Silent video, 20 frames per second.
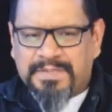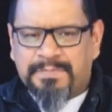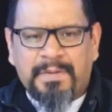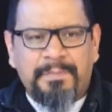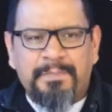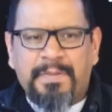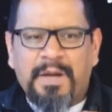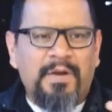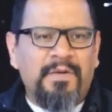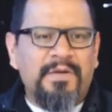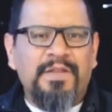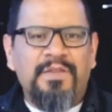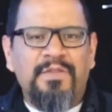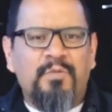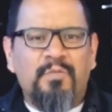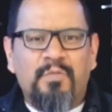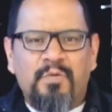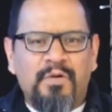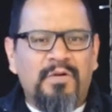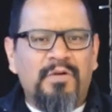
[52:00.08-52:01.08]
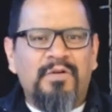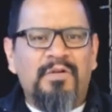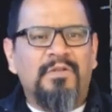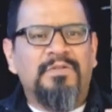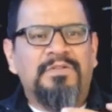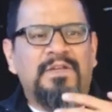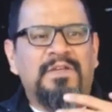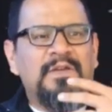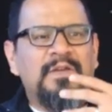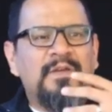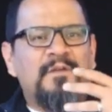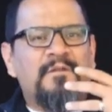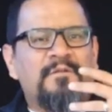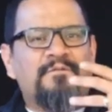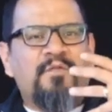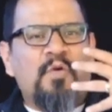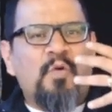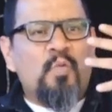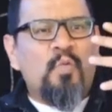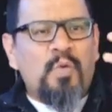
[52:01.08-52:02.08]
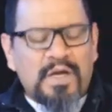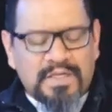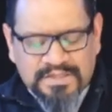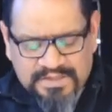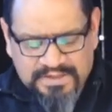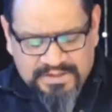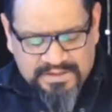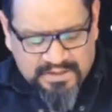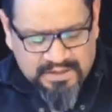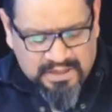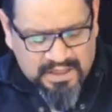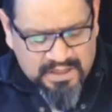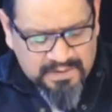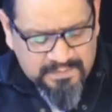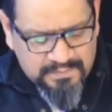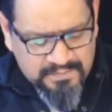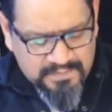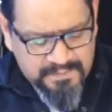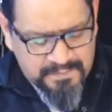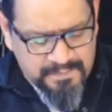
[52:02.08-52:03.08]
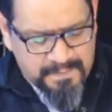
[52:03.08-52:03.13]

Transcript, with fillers: preparing the world for what's to come.